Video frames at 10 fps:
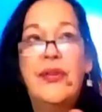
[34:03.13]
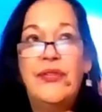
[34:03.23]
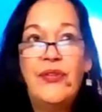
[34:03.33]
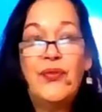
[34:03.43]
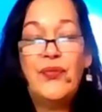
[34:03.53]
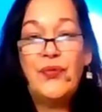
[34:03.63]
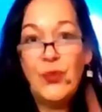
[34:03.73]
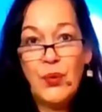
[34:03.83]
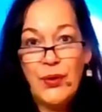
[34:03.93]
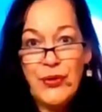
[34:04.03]
This is
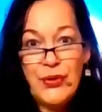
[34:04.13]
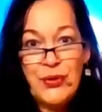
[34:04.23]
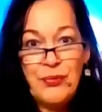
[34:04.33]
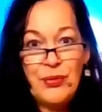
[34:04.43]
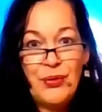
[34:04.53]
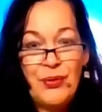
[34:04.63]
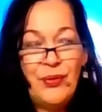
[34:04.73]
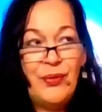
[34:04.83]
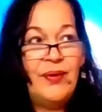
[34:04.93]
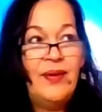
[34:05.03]
for the new moon
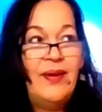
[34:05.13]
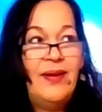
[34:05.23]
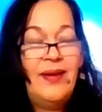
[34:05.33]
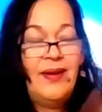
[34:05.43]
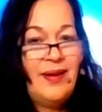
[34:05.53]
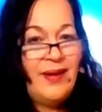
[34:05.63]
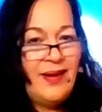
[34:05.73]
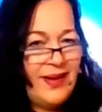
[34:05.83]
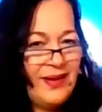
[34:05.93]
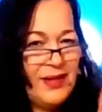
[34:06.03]
and
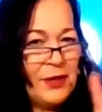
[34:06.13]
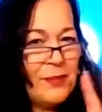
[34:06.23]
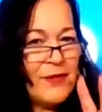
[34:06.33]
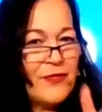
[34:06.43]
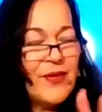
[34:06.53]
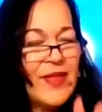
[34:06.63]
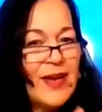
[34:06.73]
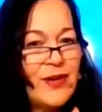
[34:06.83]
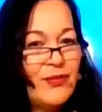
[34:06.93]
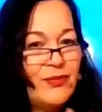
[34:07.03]
a little bit for
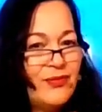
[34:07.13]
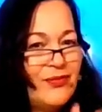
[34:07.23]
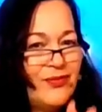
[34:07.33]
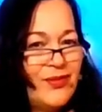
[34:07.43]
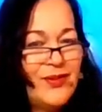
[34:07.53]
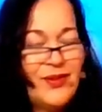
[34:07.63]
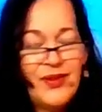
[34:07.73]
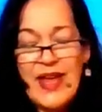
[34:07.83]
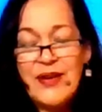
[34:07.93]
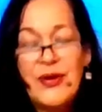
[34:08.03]

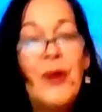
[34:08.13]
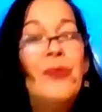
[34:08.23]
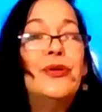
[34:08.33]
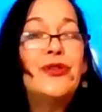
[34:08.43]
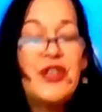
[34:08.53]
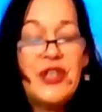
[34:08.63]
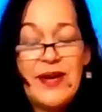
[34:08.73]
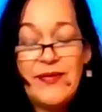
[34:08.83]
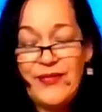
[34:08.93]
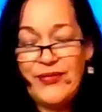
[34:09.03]
that nodal
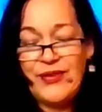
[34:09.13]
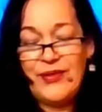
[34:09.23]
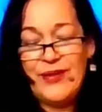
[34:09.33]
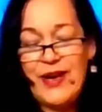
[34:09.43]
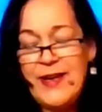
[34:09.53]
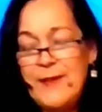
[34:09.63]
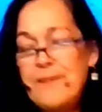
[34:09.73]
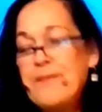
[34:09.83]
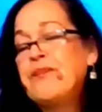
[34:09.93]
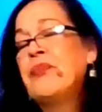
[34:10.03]
shift, right?
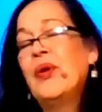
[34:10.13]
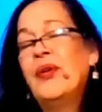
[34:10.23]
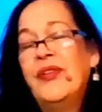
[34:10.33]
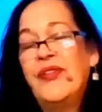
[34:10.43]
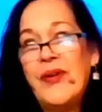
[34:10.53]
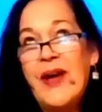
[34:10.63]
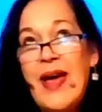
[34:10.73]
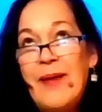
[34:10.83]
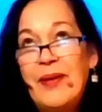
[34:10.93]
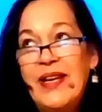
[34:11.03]
Because they're
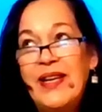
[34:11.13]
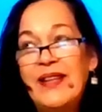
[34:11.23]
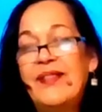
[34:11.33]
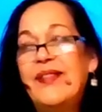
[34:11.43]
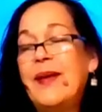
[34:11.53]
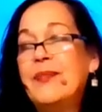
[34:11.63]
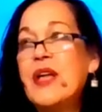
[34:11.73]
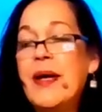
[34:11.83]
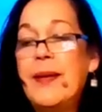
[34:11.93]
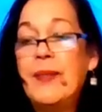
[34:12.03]
happening at the same
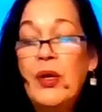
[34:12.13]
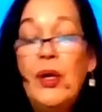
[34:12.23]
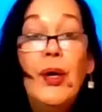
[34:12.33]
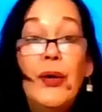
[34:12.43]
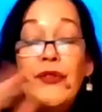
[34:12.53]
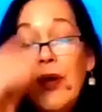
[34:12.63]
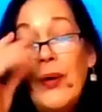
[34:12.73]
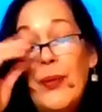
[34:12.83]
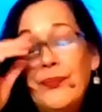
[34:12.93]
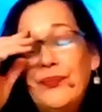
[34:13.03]
time.
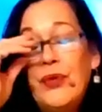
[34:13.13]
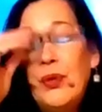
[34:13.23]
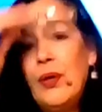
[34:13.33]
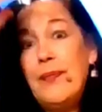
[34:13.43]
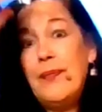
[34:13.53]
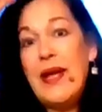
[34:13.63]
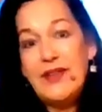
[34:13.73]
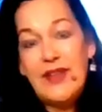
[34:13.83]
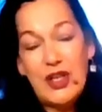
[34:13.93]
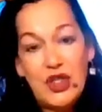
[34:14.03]
So you want to pay
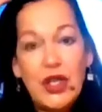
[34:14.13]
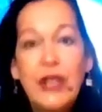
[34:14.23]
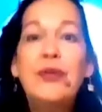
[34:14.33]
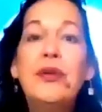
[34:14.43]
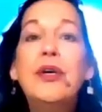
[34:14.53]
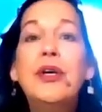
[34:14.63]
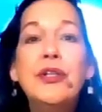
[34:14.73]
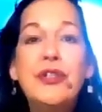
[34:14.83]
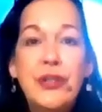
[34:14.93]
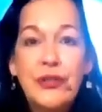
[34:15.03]
attention
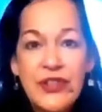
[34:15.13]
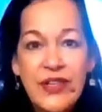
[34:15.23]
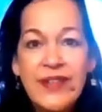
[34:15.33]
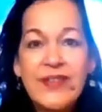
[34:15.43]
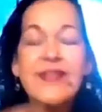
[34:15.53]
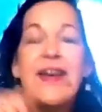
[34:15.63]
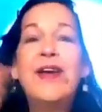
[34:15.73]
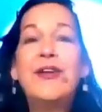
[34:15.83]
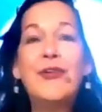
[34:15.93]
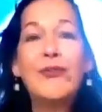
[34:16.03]
to your sun
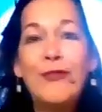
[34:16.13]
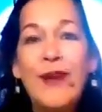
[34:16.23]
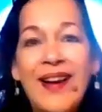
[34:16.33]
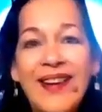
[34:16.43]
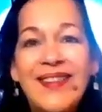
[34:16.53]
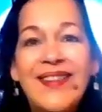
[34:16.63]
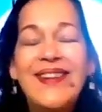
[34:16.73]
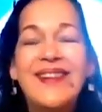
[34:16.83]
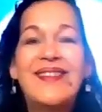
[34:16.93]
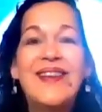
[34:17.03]
sign, your
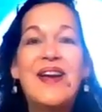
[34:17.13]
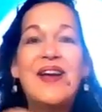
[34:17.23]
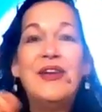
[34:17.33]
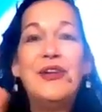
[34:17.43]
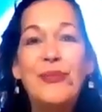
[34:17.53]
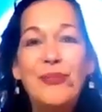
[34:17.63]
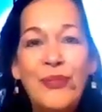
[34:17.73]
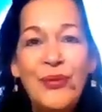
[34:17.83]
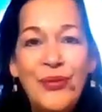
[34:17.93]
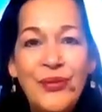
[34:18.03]
rising sign, your
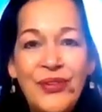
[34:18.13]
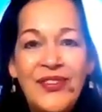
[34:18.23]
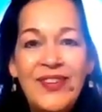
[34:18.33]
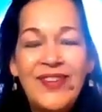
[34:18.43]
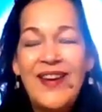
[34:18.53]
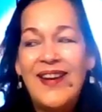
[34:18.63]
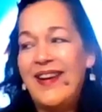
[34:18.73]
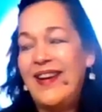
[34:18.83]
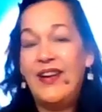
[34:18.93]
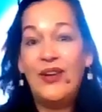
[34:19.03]
moon
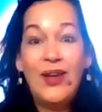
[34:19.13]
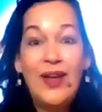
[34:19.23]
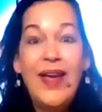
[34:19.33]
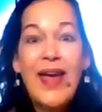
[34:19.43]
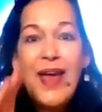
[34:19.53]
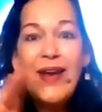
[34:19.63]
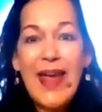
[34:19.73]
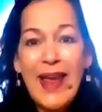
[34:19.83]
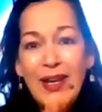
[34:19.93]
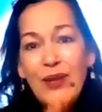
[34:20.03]
sign, and
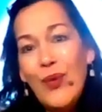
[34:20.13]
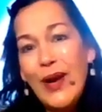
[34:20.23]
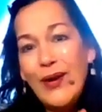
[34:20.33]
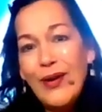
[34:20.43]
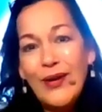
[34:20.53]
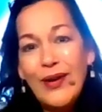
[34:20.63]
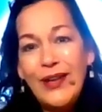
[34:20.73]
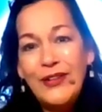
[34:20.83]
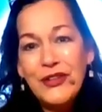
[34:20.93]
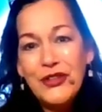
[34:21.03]
anywhere
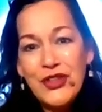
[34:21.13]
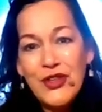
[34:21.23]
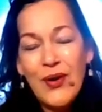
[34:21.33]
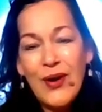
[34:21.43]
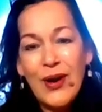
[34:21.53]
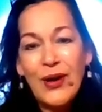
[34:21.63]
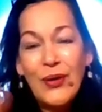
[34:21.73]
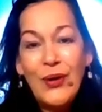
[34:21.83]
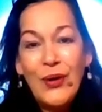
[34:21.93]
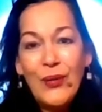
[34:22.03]
in your chart
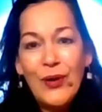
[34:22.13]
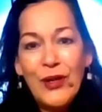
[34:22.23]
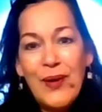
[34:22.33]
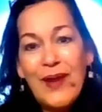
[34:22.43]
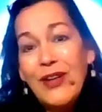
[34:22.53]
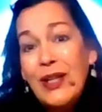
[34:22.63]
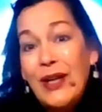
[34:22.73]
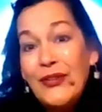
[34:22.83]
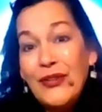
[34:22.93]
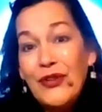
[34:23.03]
where you have a
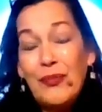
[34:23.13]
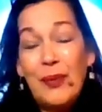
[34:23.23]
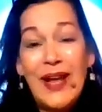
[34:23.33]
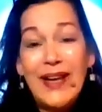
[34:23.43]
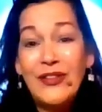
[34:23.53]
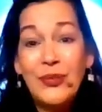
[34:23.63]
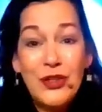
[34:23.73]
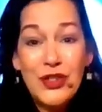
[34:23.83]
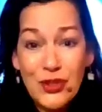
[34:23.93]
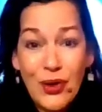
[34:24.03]
cluster of planets,
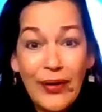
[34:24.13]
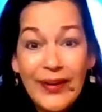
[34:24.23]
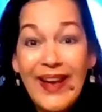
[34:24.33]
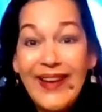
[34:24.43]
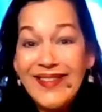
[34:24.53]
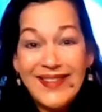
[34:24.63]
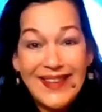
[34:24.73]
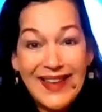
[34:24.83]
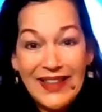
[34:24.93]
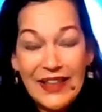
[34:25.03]
which is called a
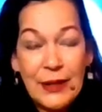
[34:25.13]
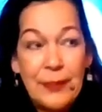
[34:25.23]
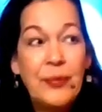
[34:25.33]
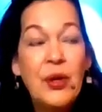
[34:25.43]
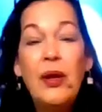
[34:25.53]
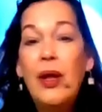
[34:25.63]
stellium.